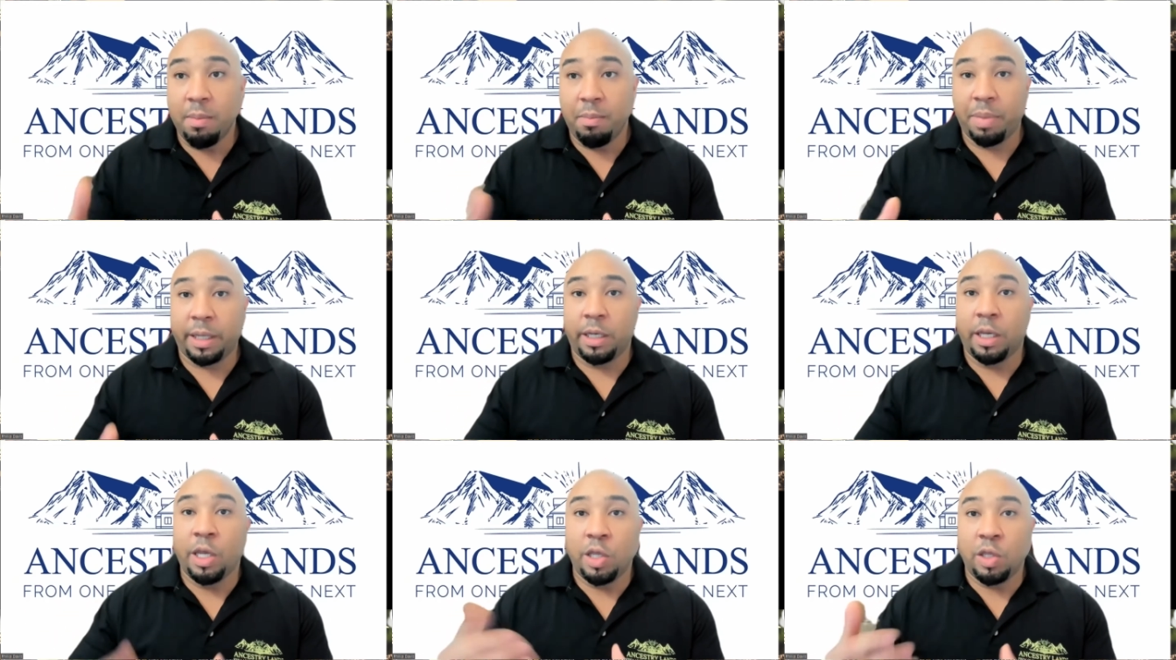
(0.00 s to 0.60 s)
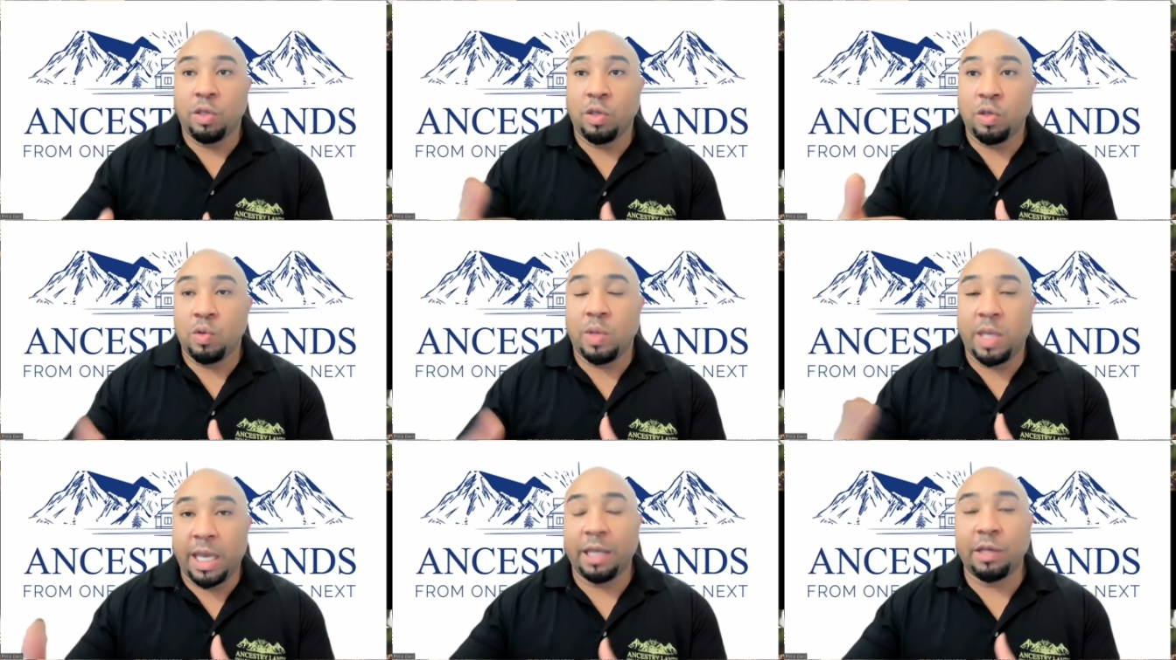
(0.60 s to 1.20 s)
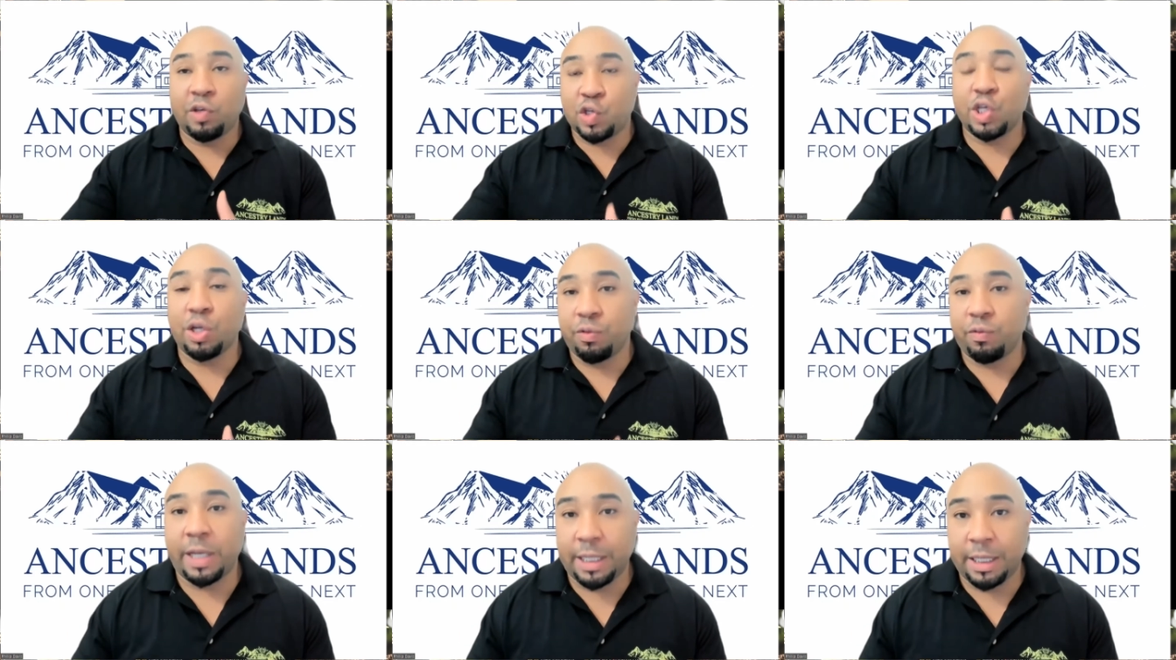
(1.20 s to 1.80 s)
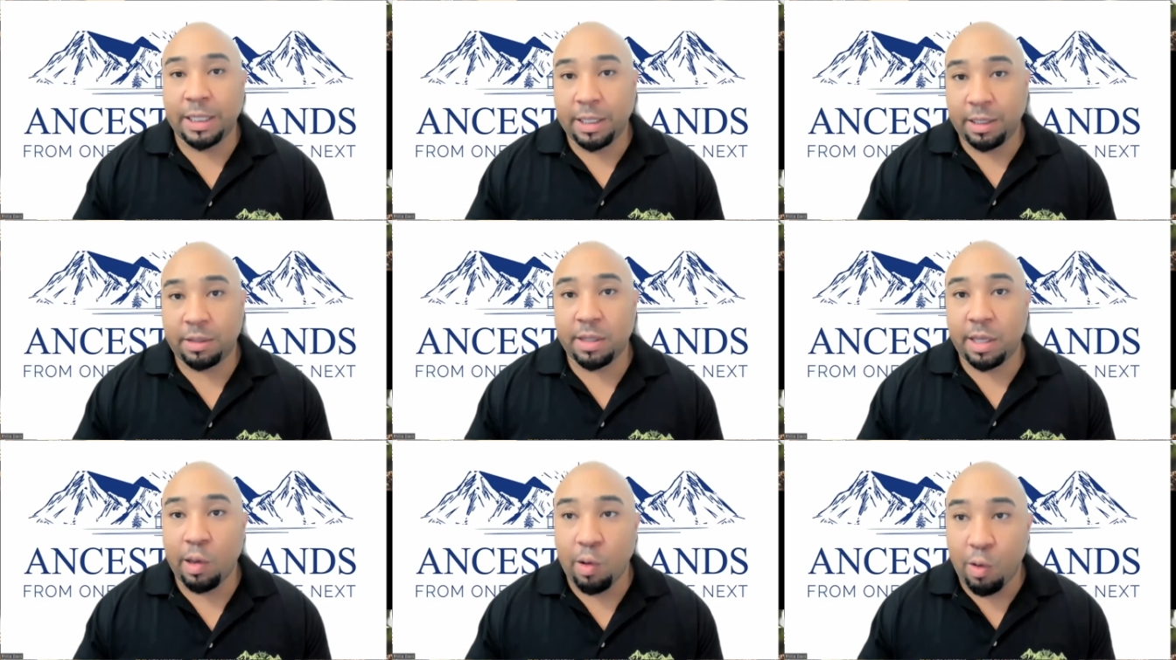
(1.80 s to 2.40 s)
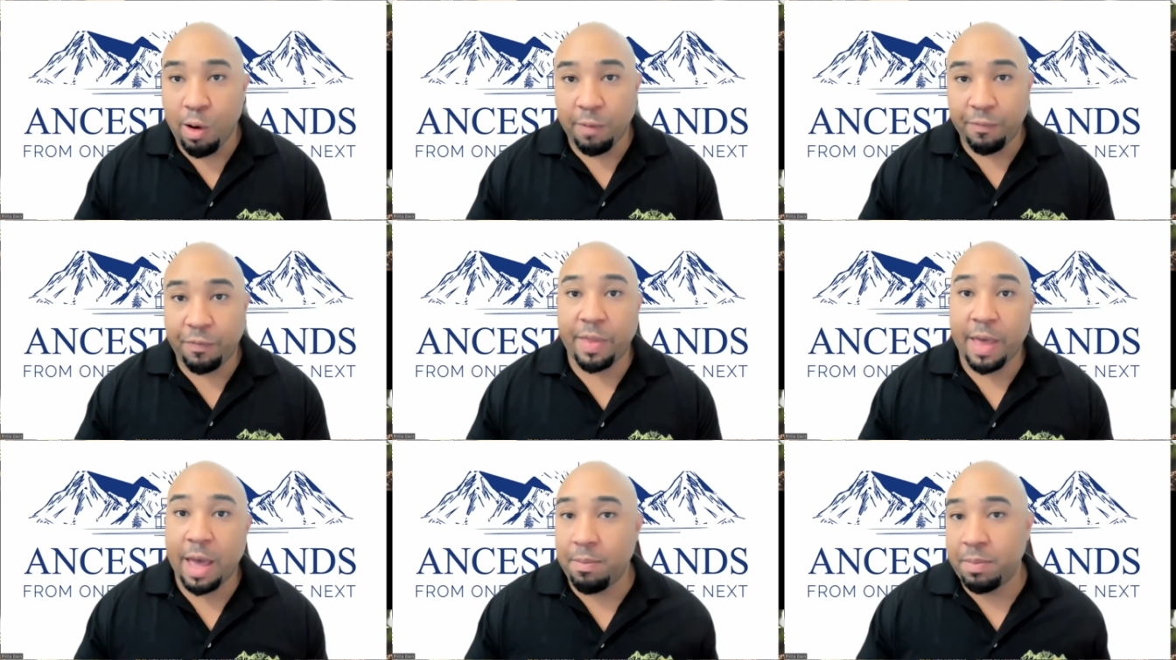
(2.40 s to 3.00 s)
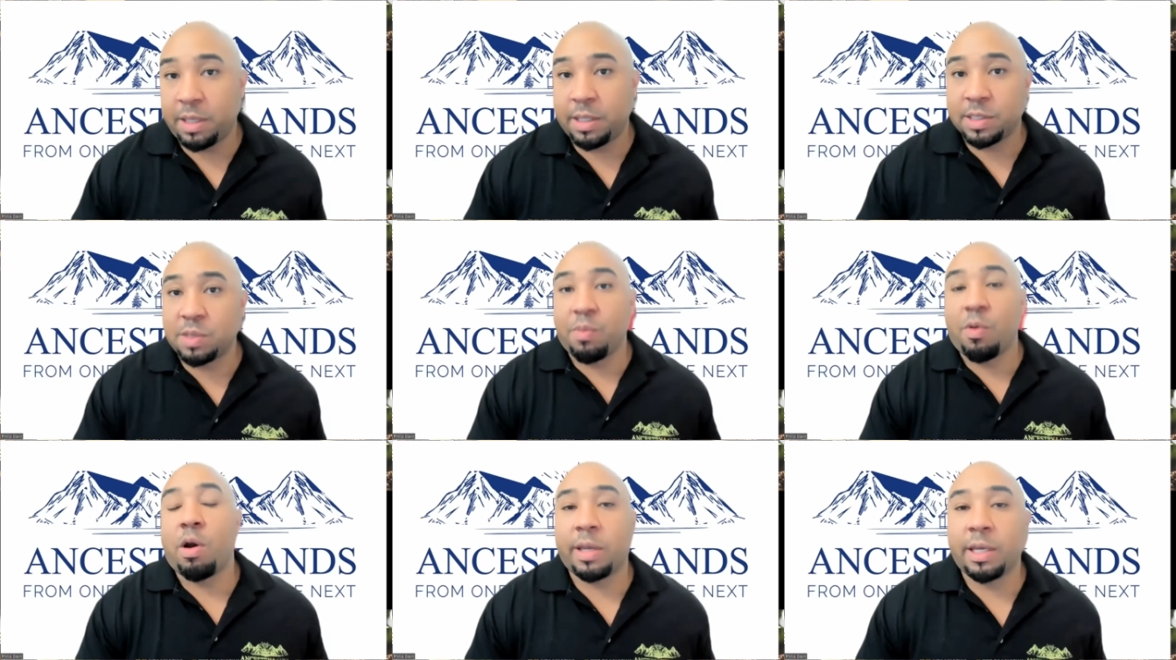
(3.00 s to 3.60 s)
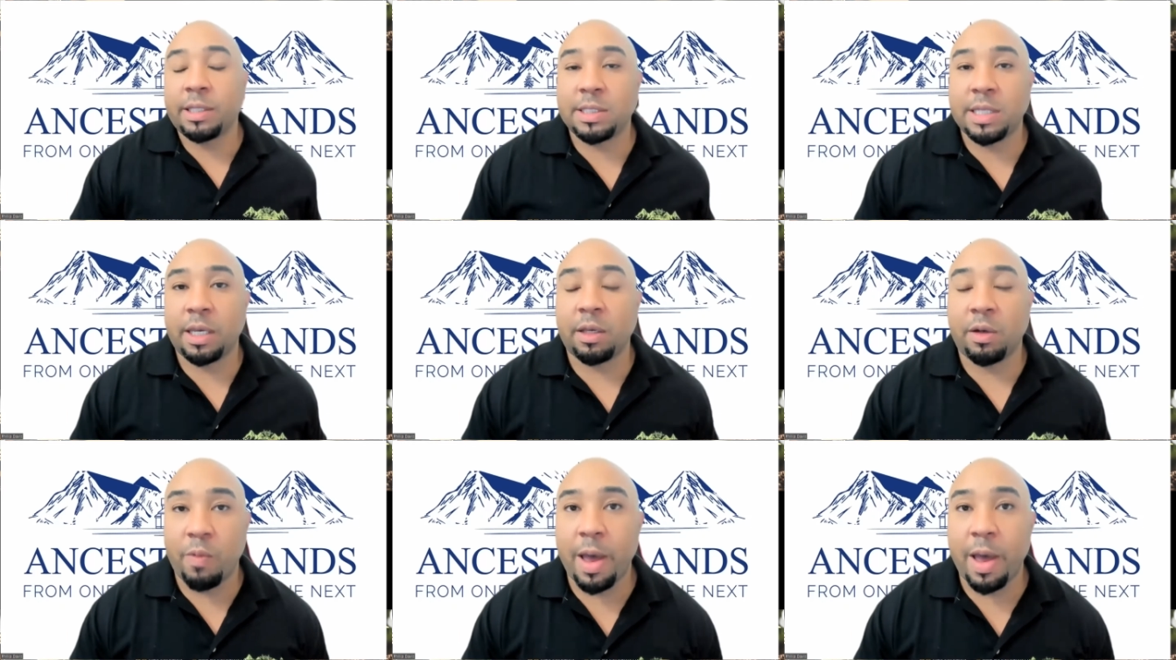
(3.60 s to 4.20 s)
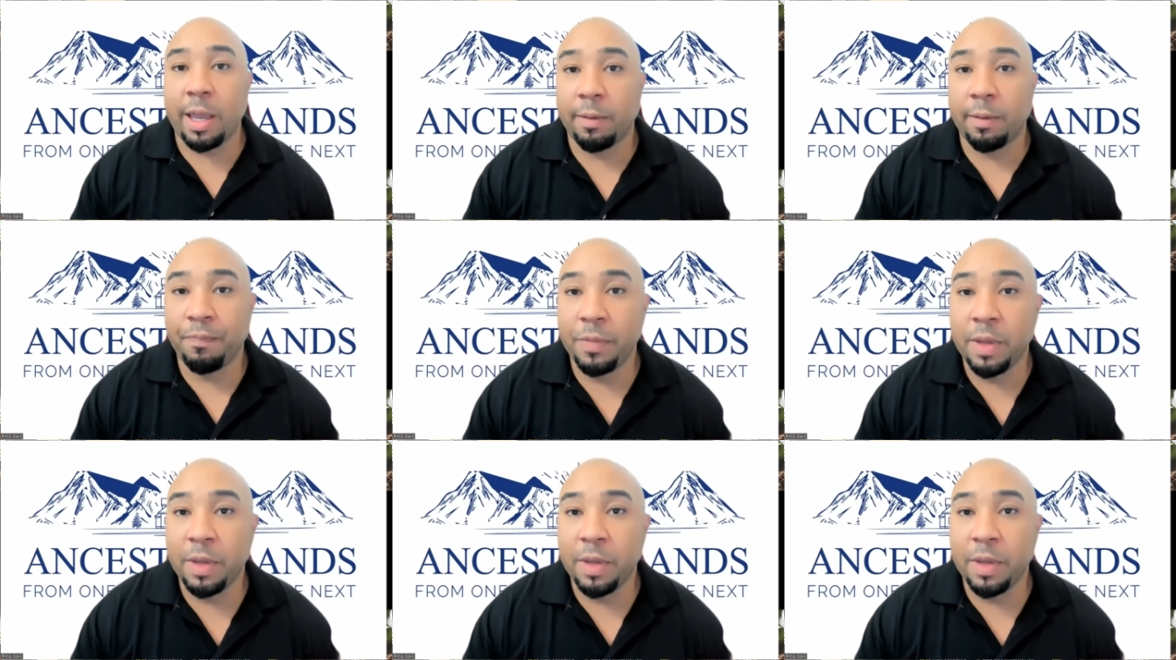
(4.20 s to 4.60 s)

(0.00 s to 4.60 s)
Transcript: but you can't generate anything off of that because the market could take it away.